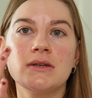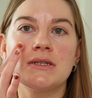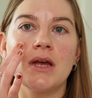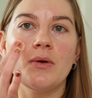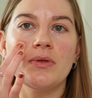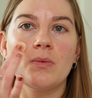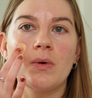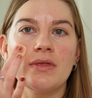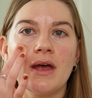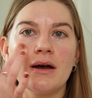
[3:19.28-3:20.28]
So the
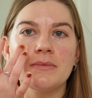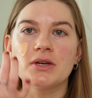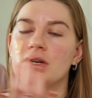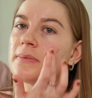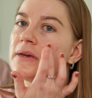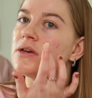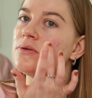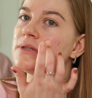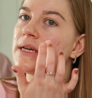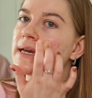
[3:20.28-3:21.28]
one that I'm going to be
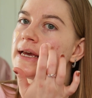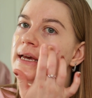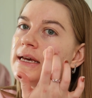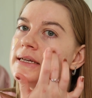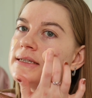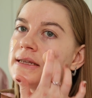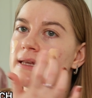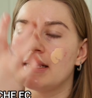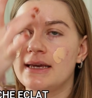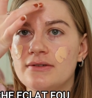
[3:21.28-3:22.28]
using is
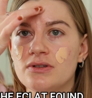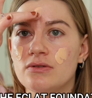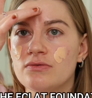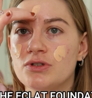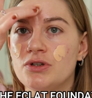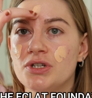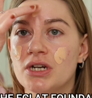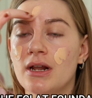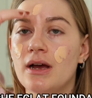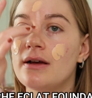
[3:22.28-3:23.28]
the Estée Lauder
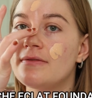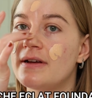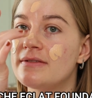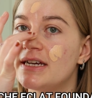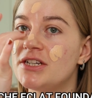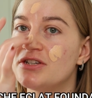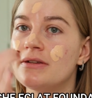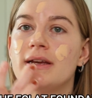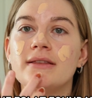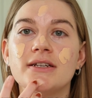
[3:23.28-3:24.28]
Tuscheclat
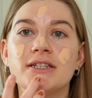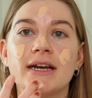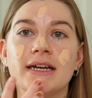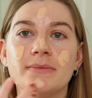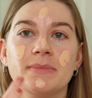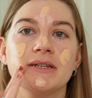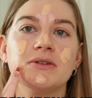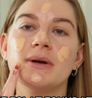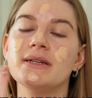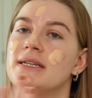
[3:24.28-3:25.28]
foundation in the shade
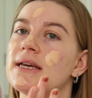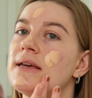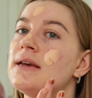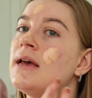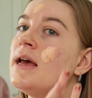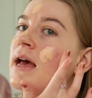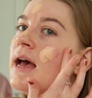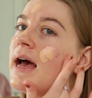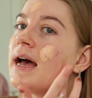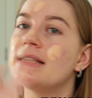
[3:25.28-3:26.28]
B20,
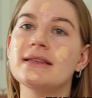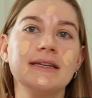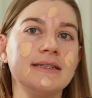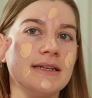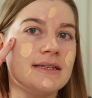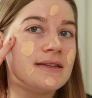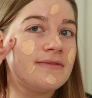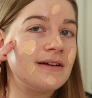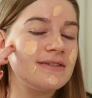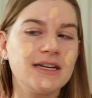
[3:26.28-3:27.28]
and this is the
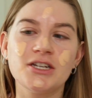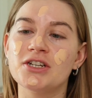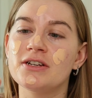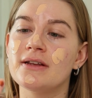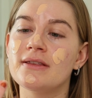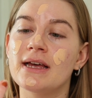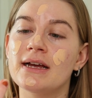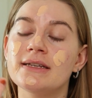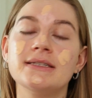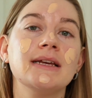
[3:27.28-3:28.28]
foundation
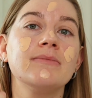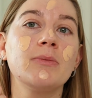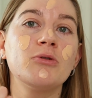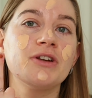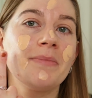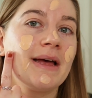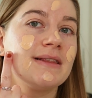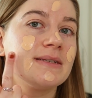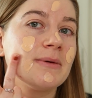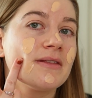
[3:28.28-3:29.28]
that's in my project pan
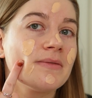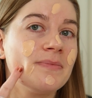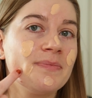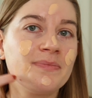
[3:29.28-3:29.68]
this month.